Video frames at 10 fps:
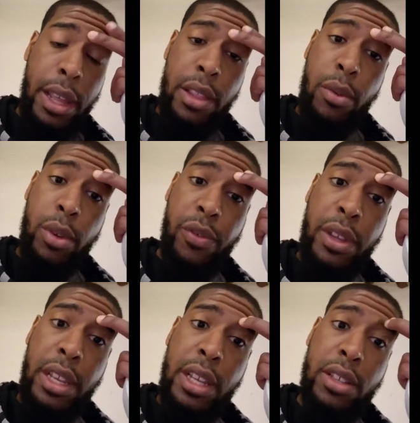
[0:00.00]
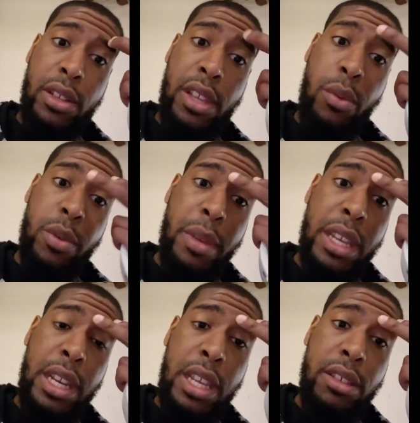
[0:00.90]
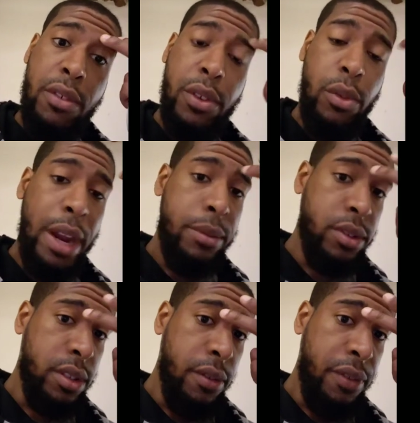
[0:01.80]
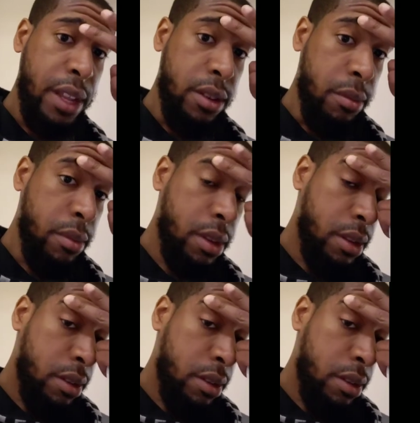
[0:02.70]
and it was feeding it to, it was making it easier for the Raptors to defend him